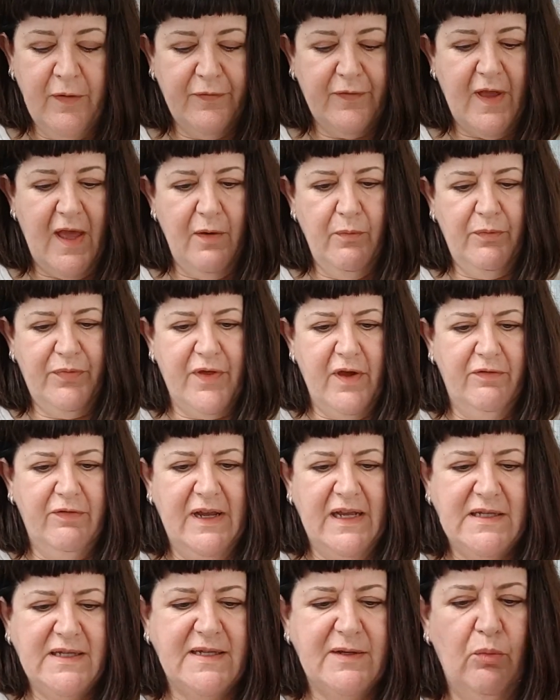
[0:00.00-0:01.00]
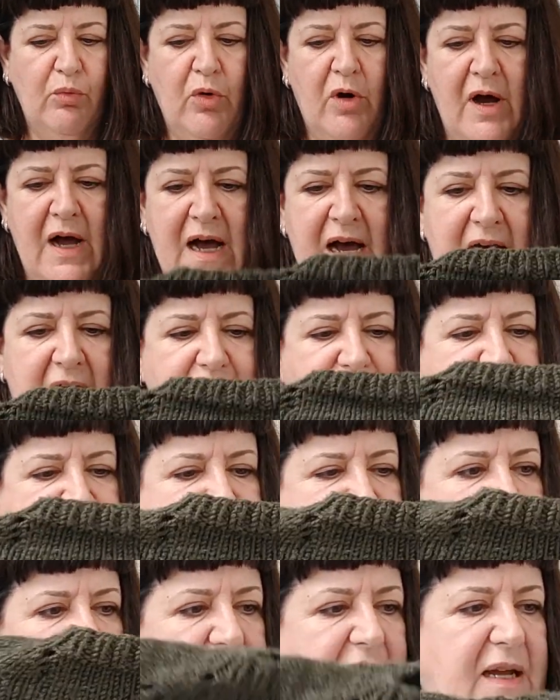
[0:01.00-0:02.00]
So there is what I have
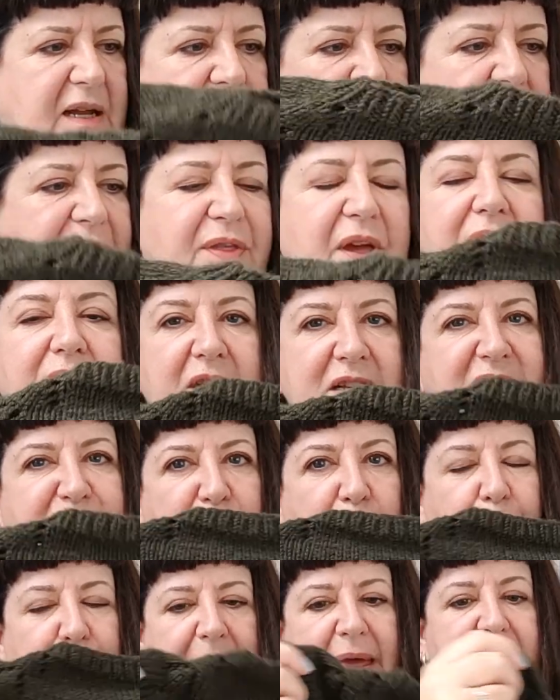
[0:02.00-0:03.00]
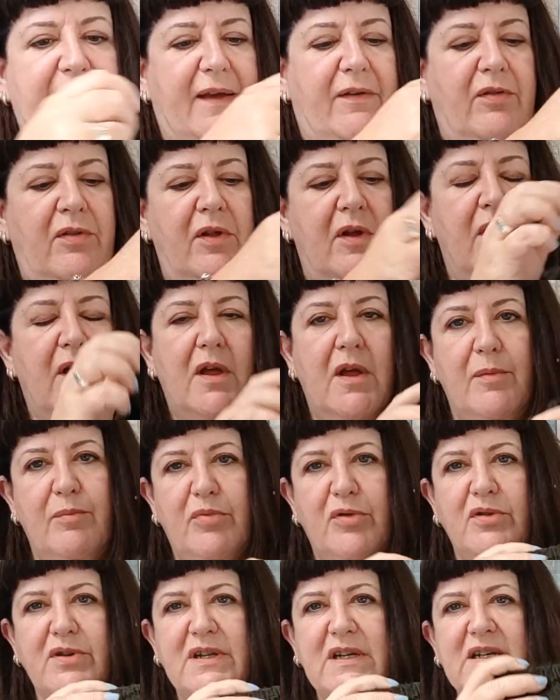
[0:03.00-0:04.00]
seen. I think this will peel,
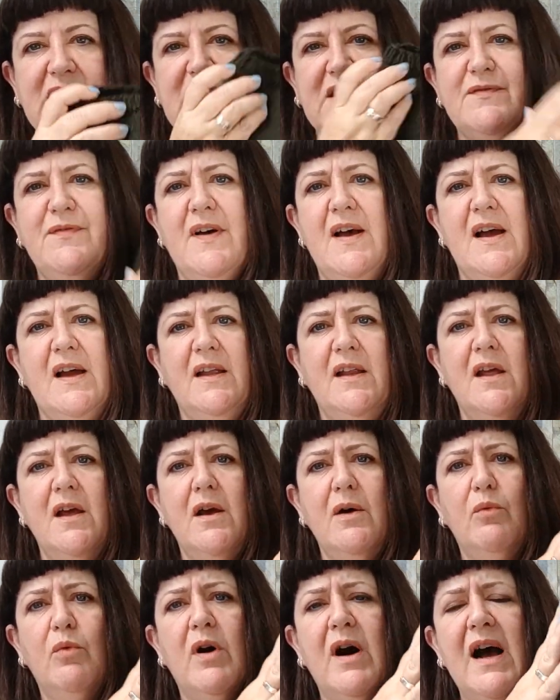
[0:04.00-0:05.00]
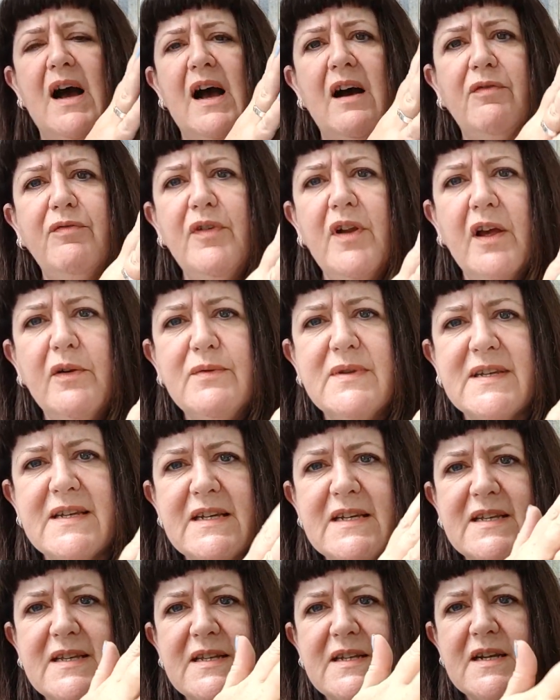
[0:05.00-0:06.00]
but it's fine. What I have
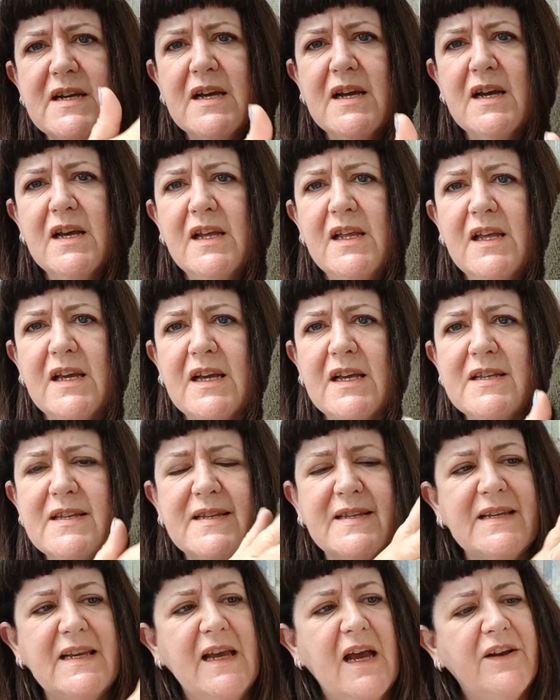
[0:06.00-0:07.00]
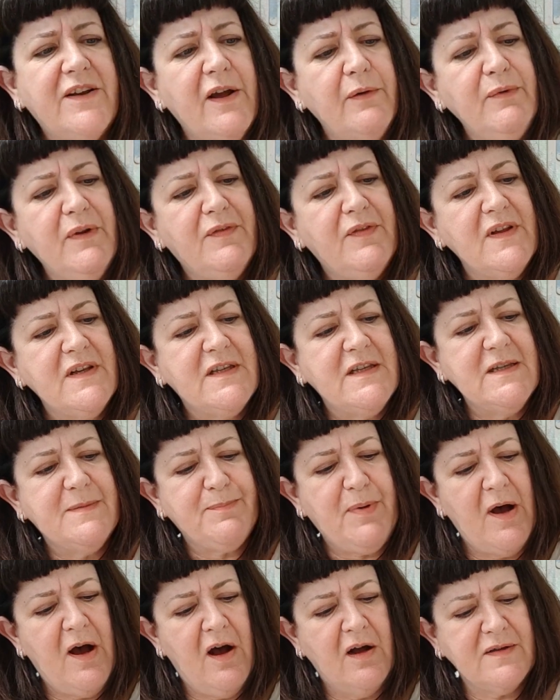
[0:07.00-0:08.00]
noticed, you can see, I don't know if this is
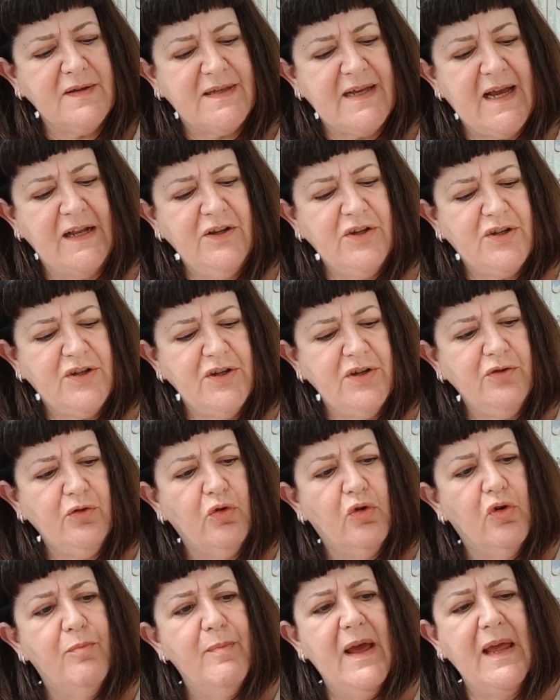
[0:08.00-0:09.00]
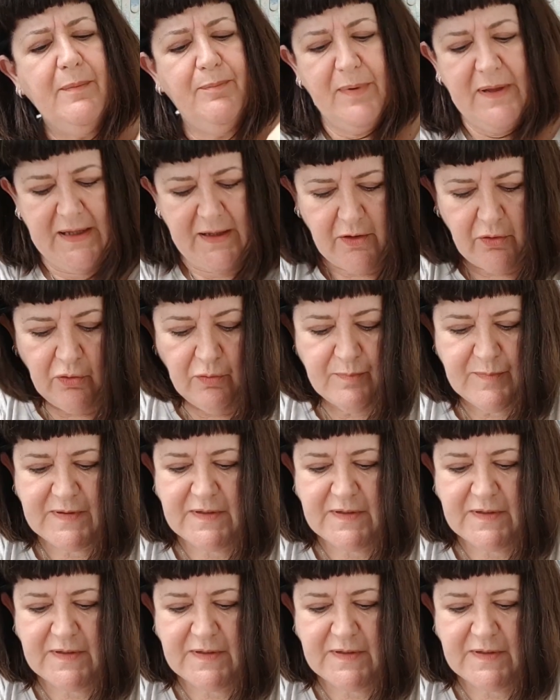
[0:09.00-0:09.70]
part tension or maybe,